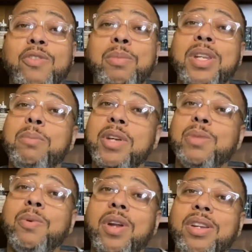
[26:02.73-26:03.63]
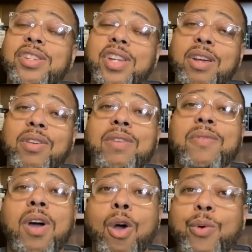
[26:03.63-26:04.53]
being the best part of this channel and
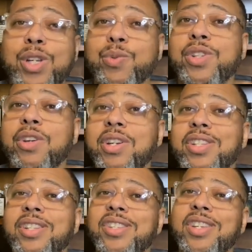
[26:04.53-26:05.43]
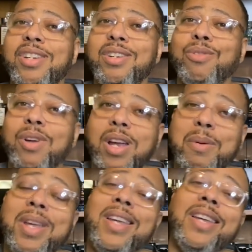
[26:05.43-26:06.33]
for always returning to the scene of the crime.
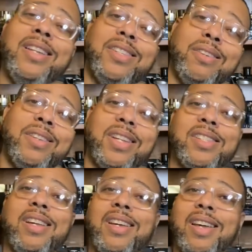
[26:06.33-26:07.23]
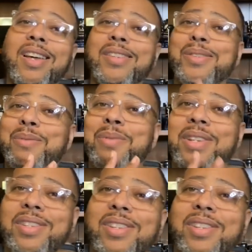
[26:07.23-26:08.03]
Until next time, guys, peace.